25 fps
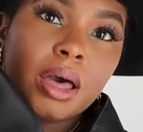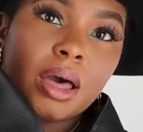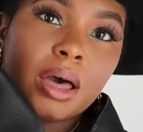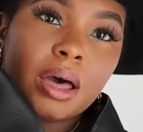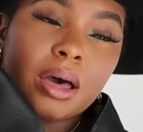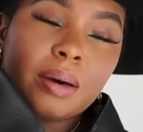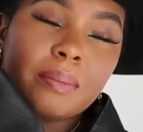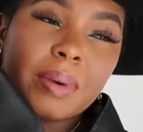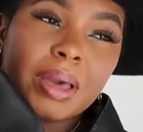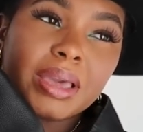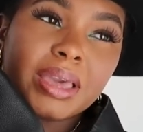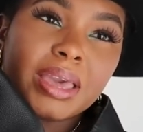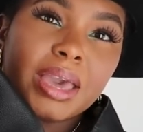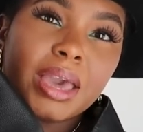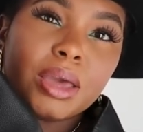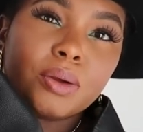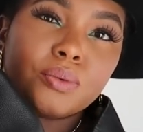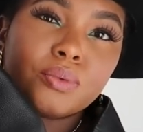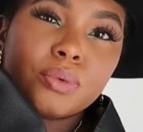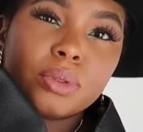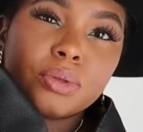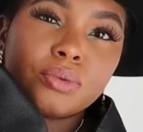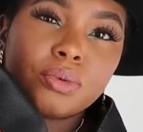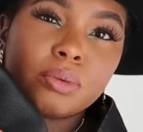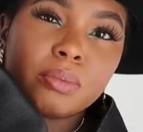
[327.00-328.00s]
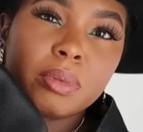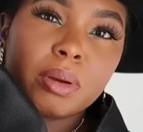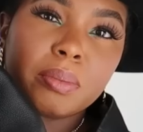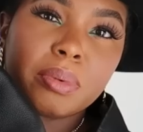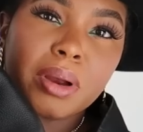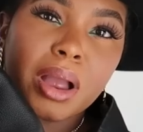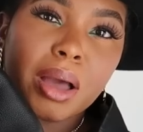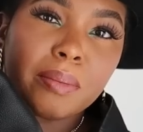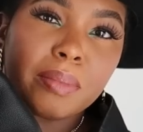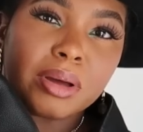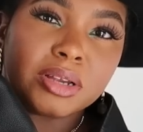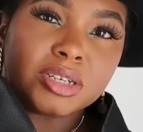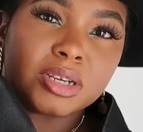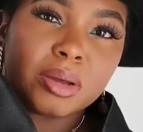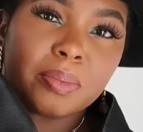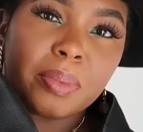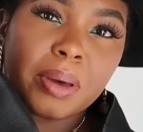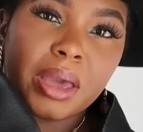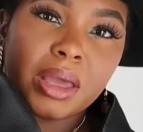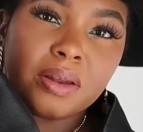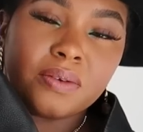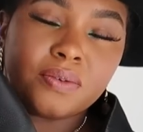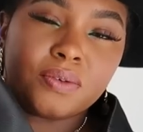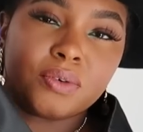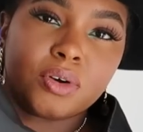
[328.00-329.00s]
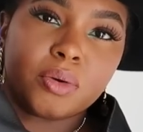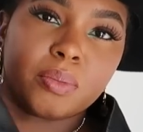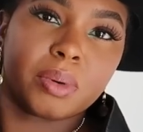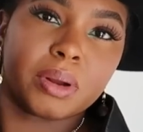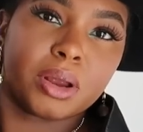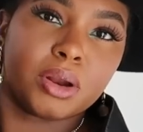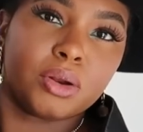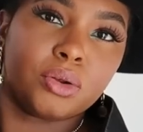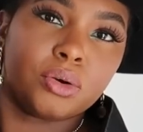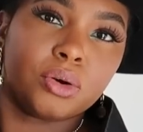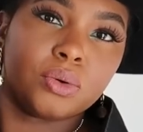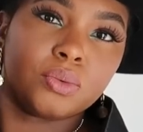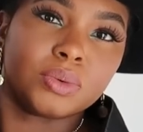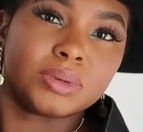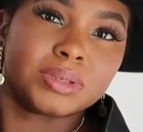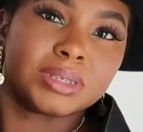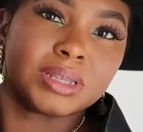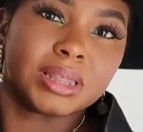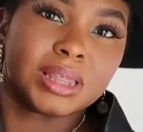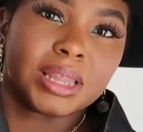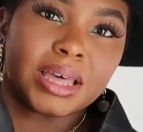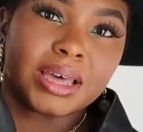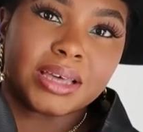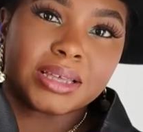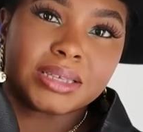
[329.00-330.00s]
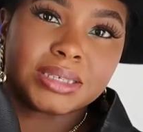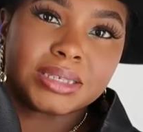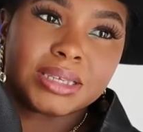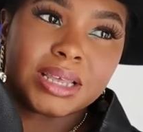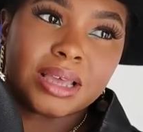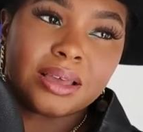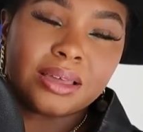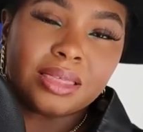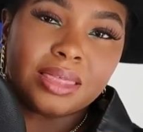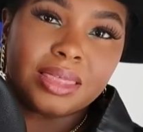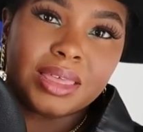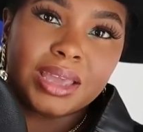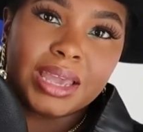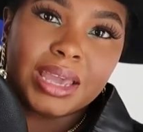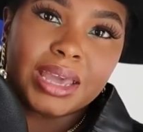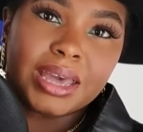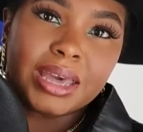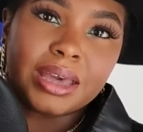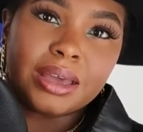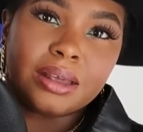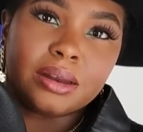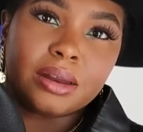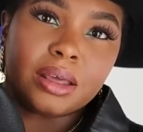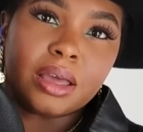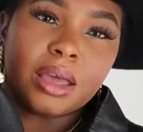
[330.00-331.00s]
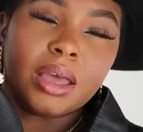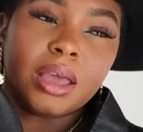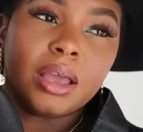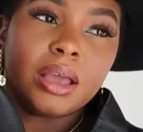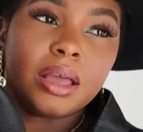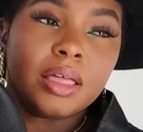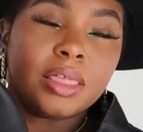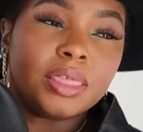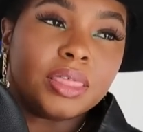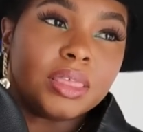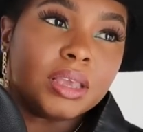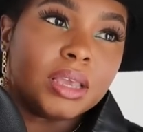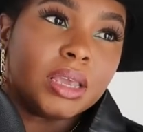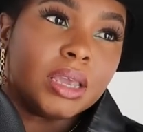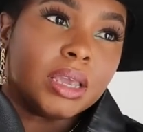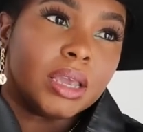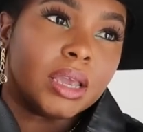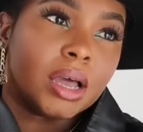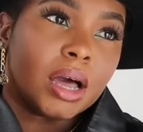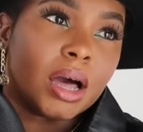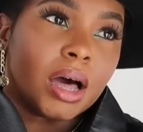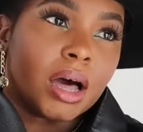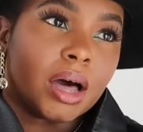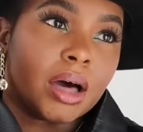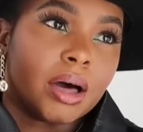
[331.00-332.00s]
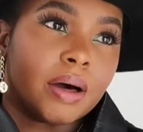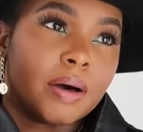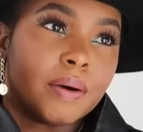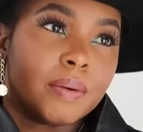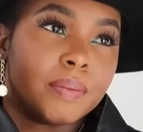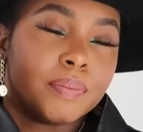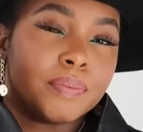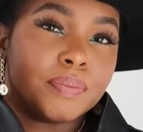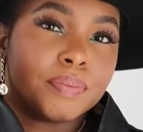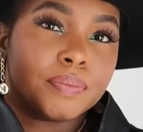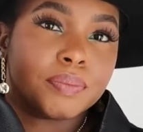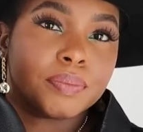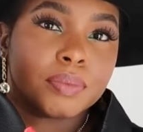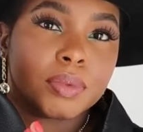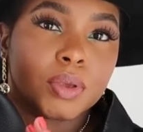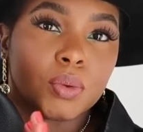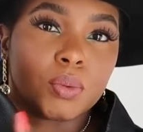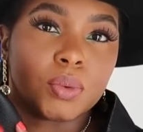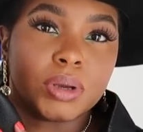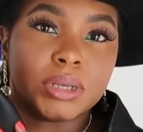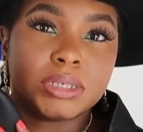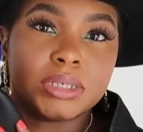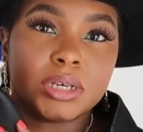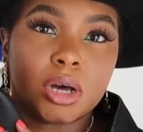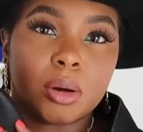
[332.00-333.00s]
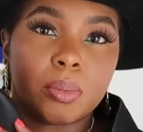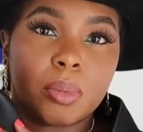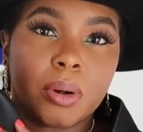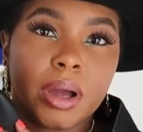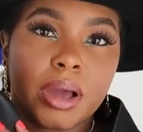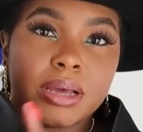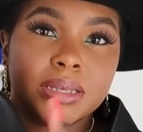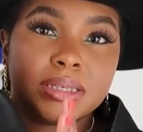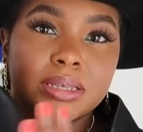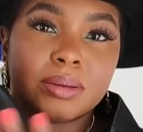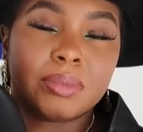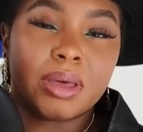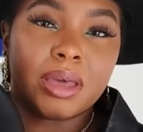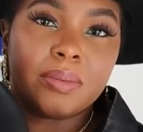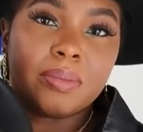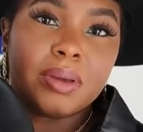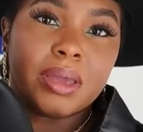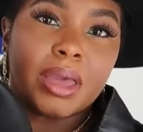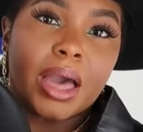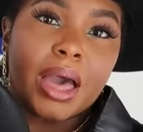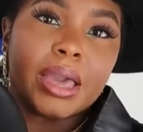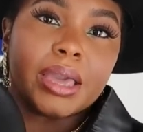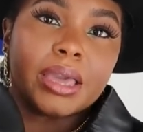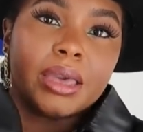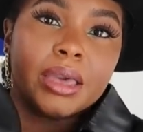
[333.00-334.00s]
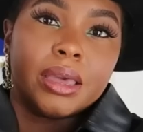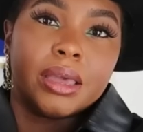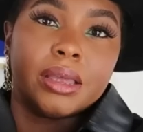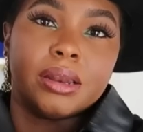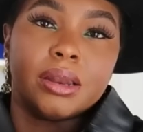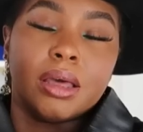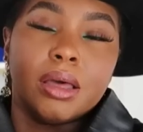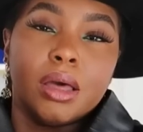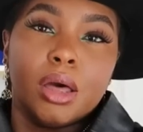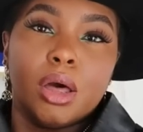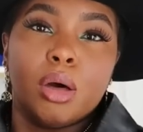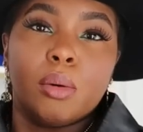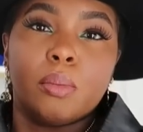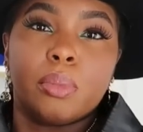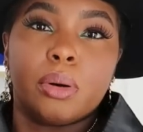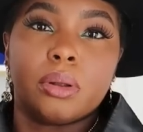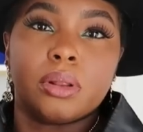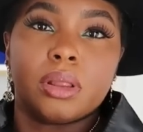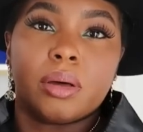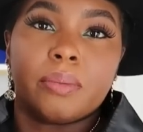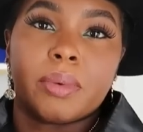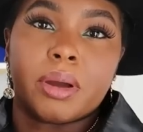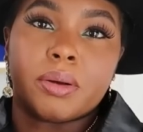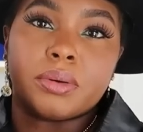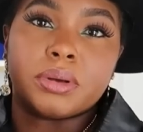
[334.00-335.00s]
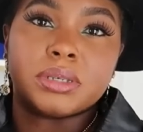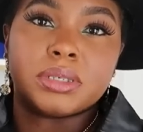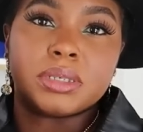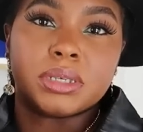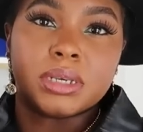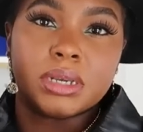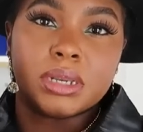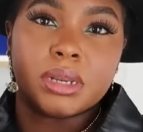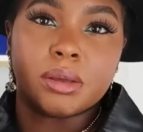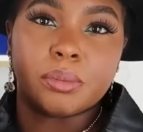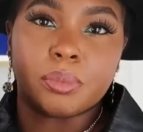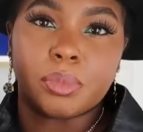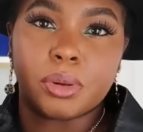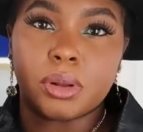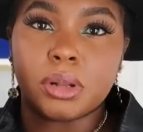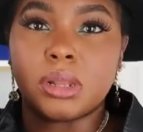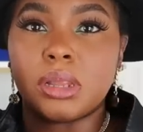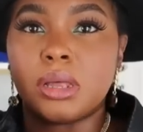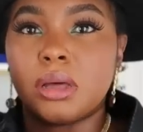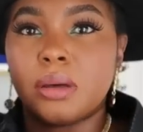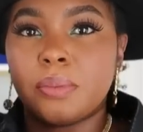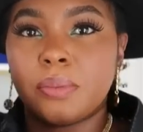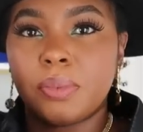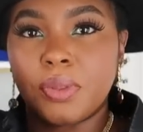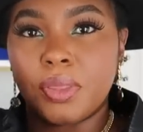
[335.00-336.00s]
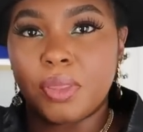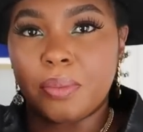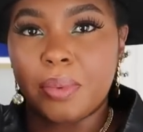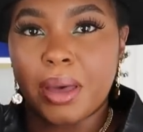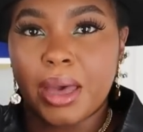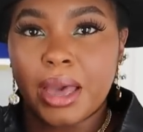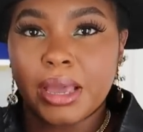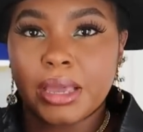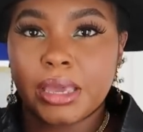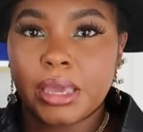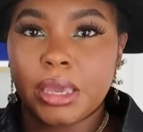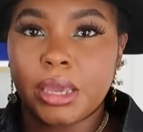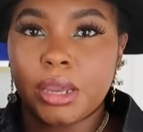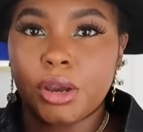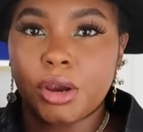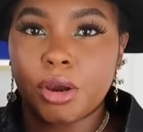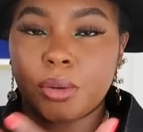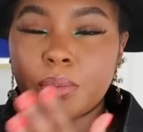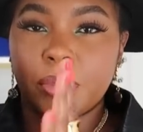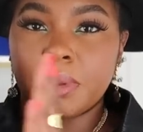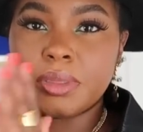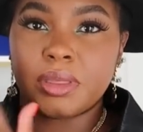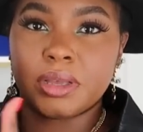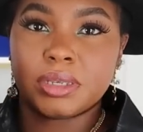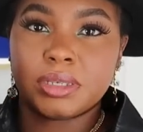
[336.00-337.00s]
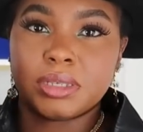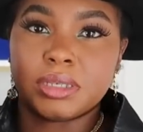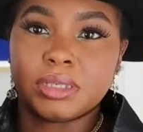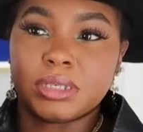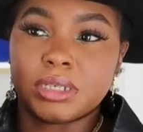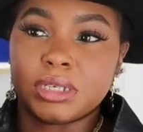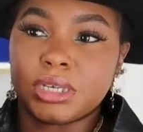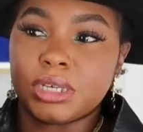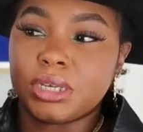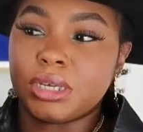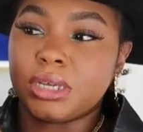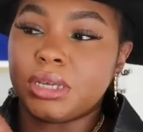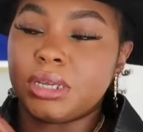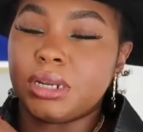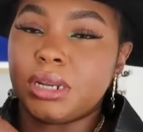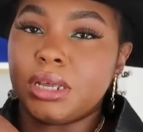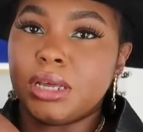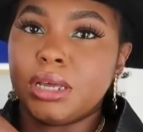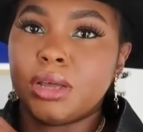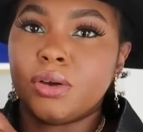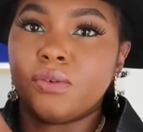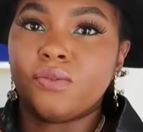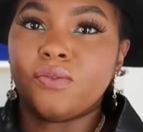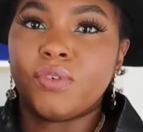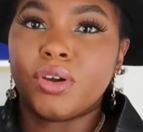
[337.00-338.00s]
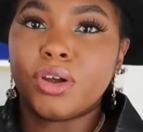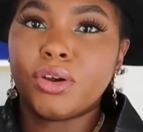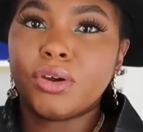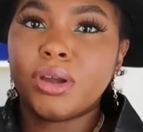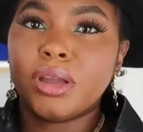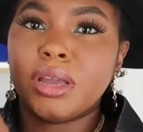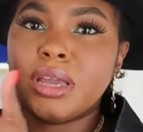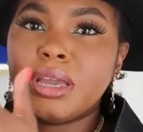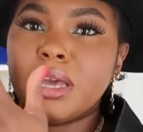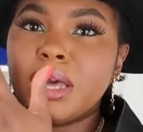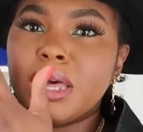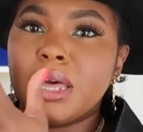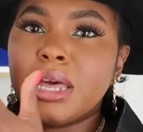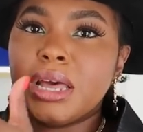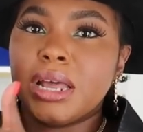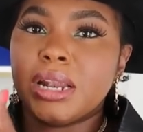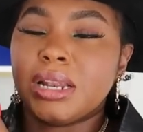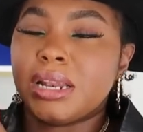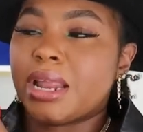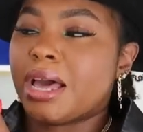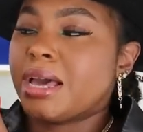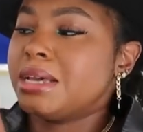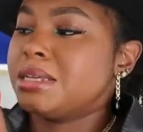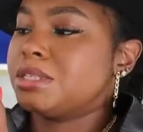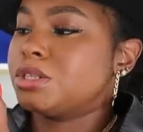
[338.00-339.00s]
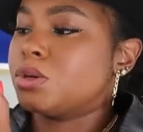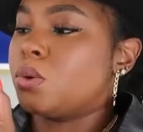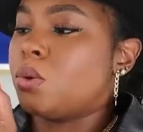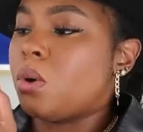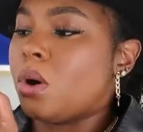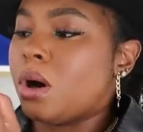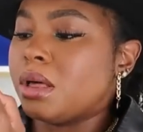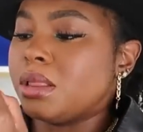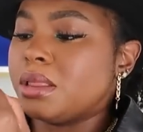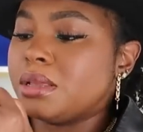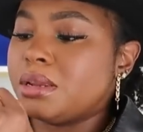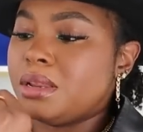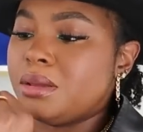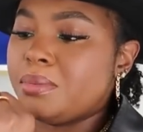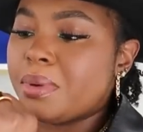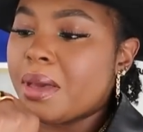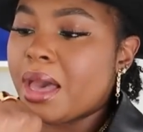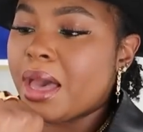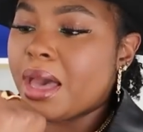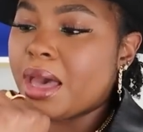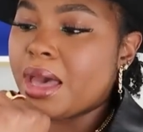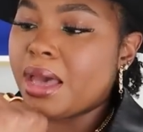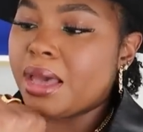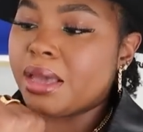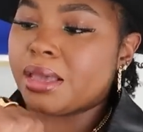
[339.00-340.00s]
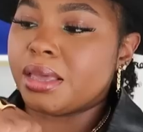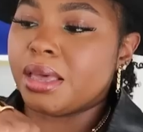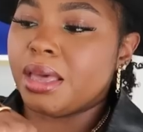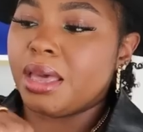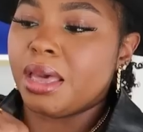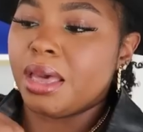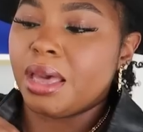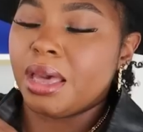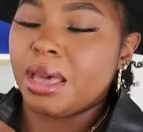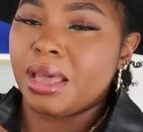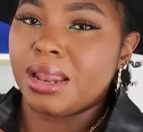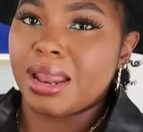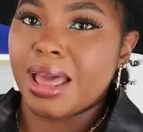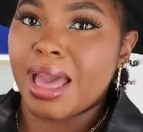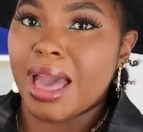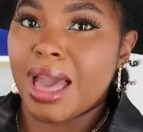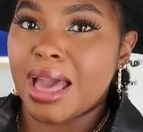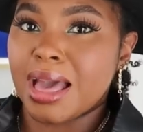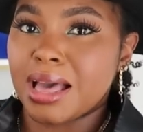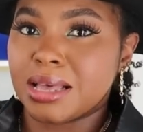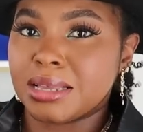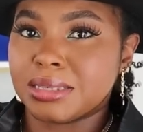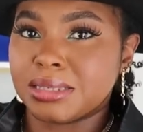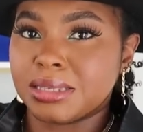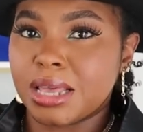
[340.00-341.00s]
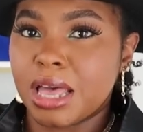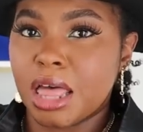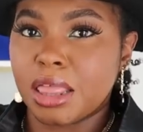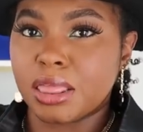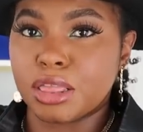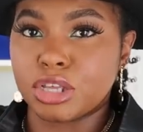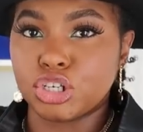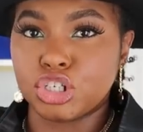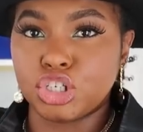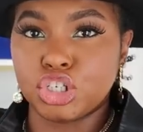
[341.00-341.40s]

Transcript: I can't really remember how much I paid for it, but I know it was less than the retail price. And maybe I can pull up my receipt and pull up the bag here. But this is a good, very nice quality bag. It has the